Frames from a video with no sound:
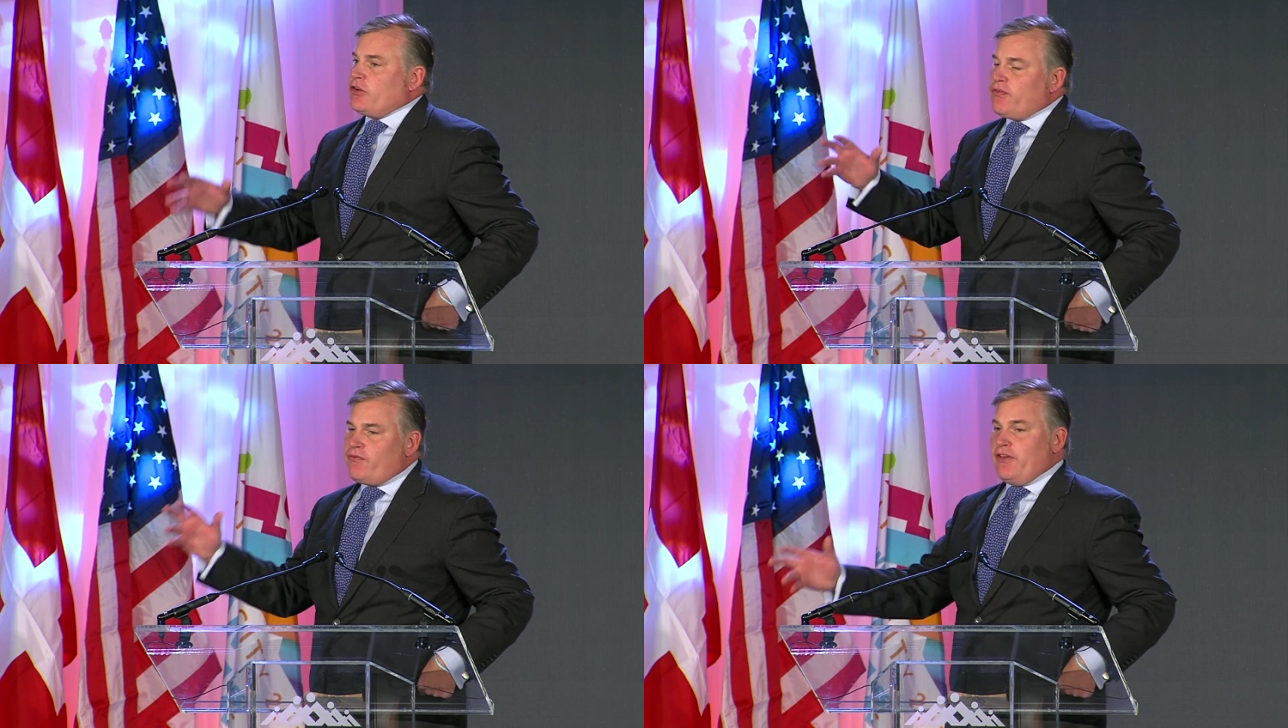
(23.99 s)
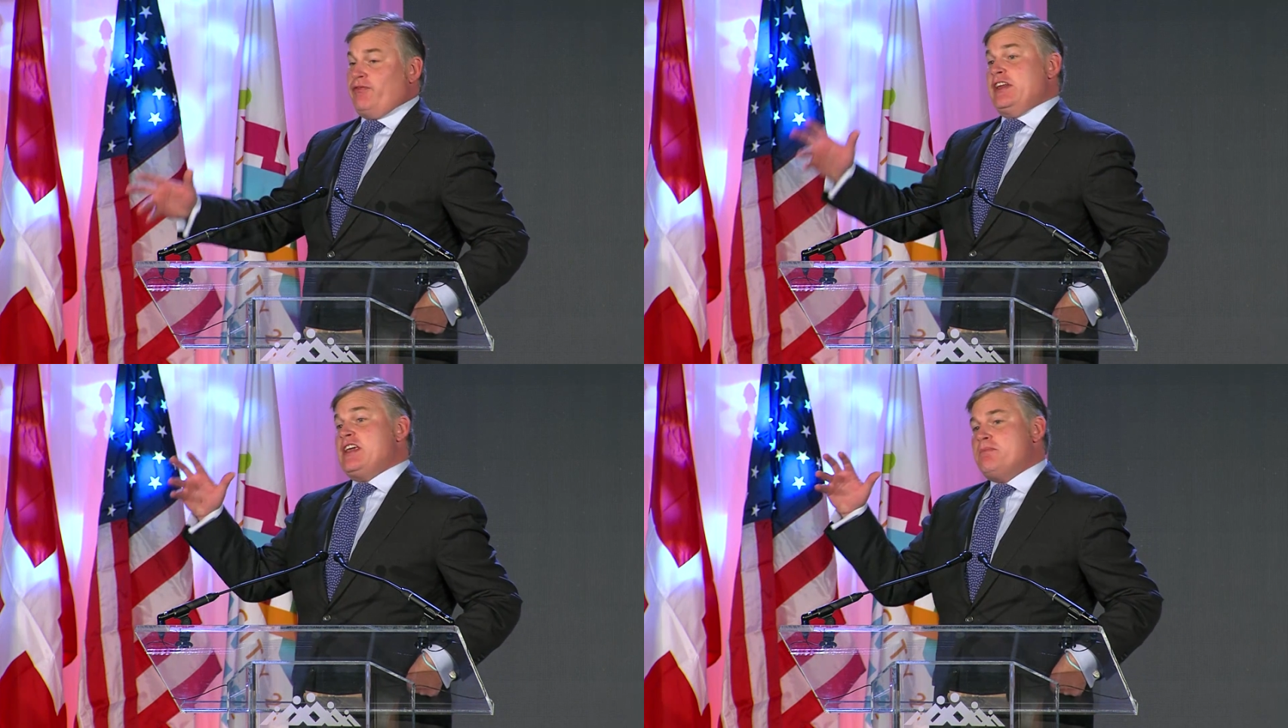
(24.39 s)

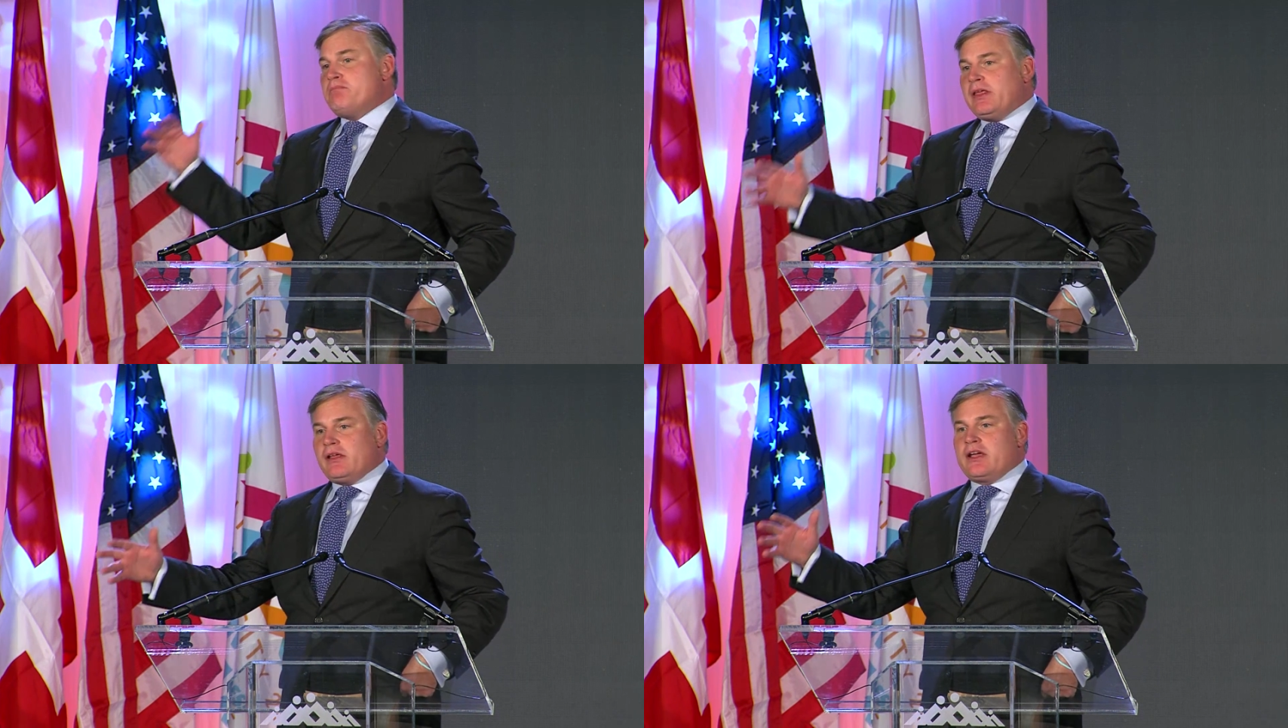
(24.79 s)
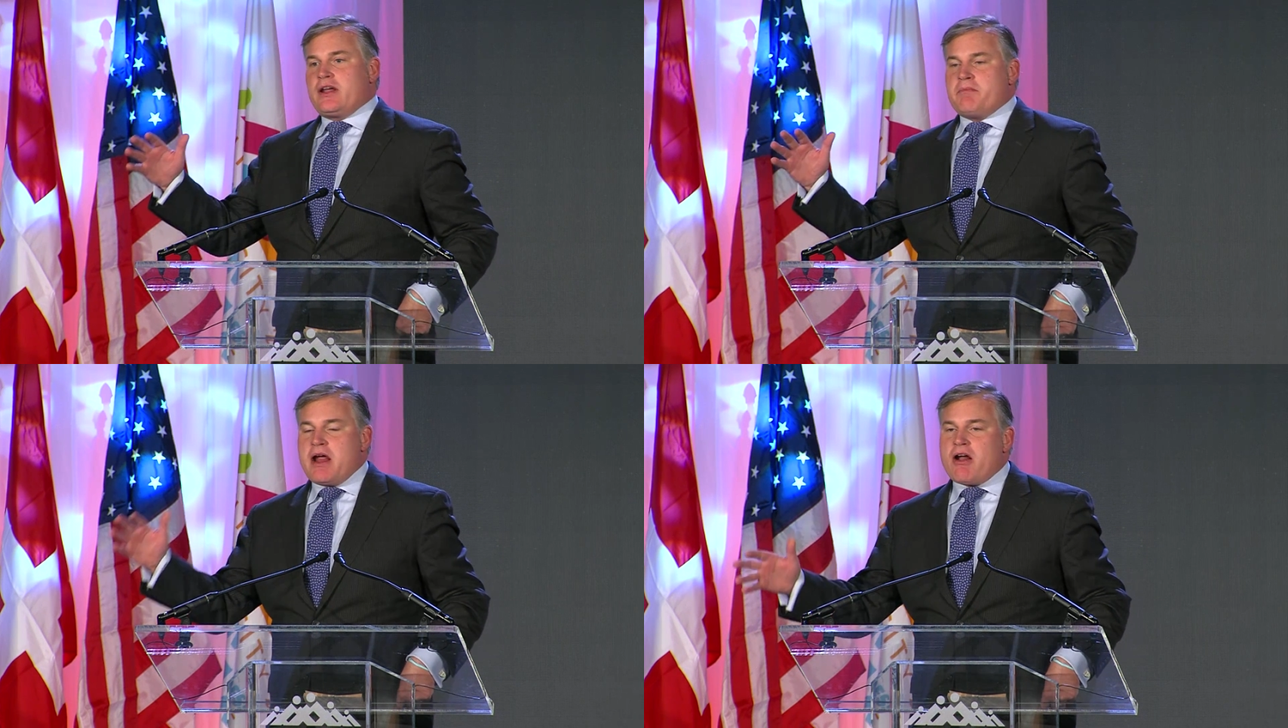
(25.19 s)
50 million
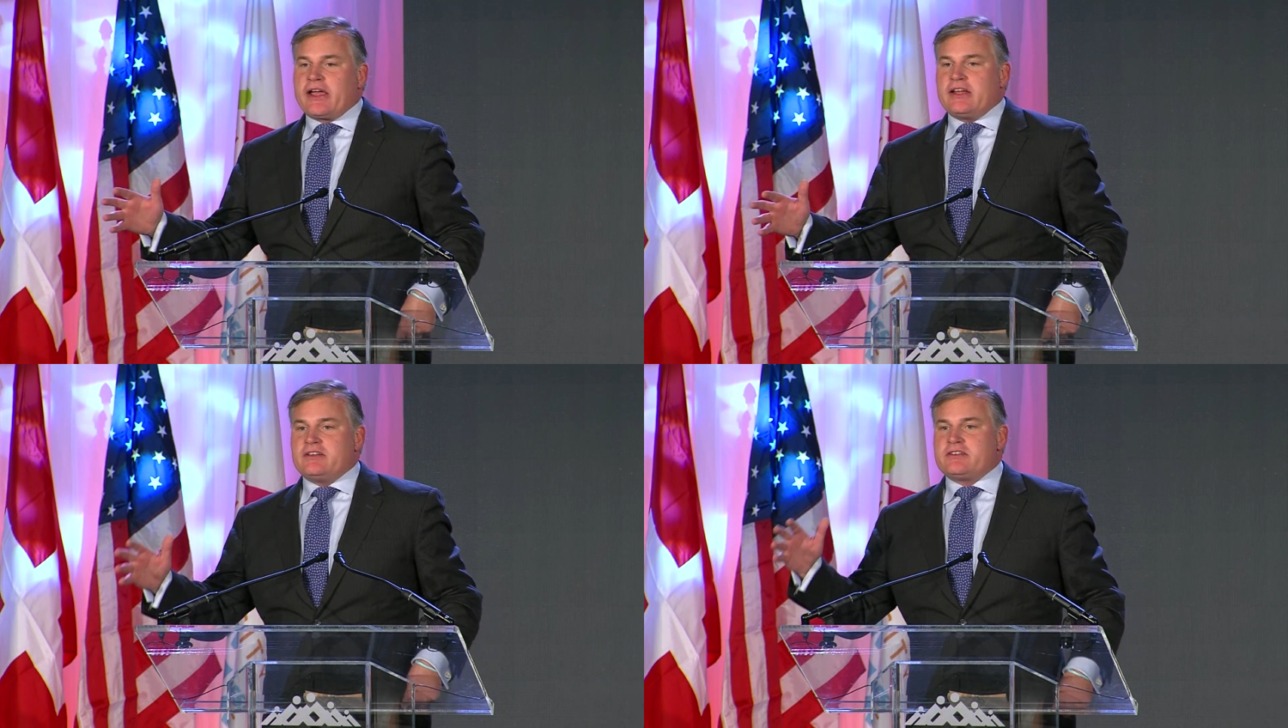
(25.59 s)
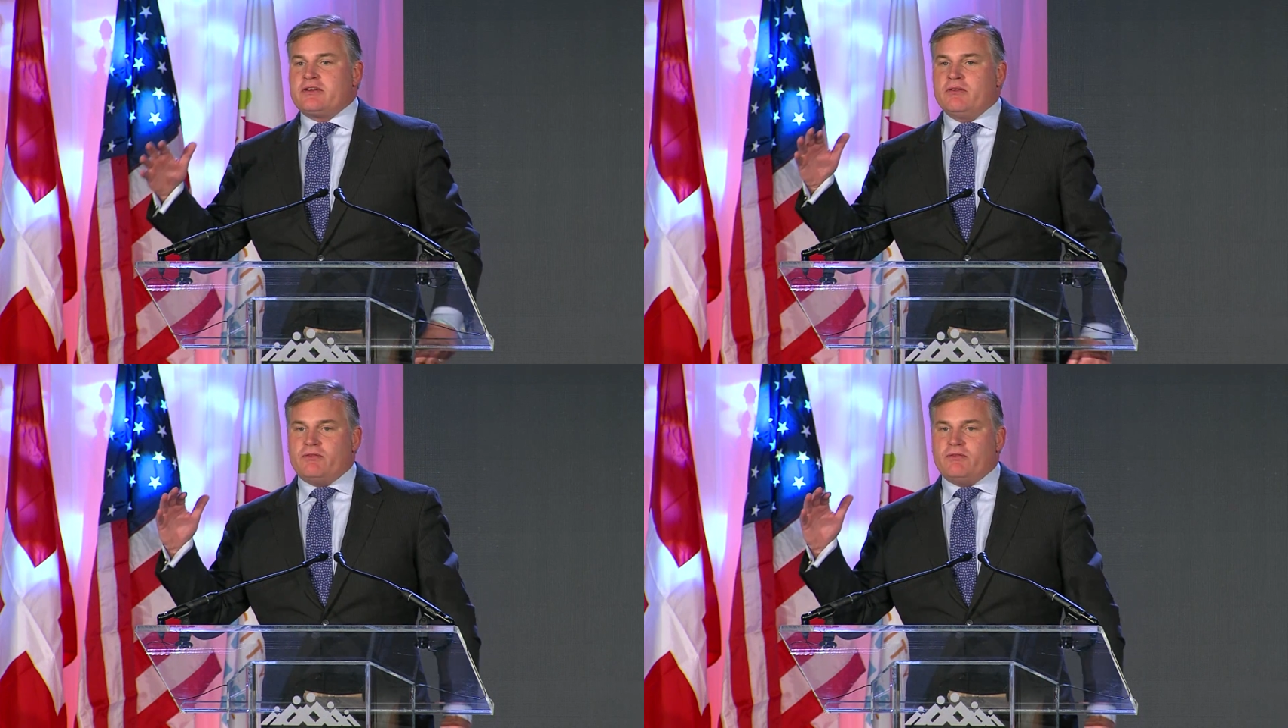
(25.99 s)
Americans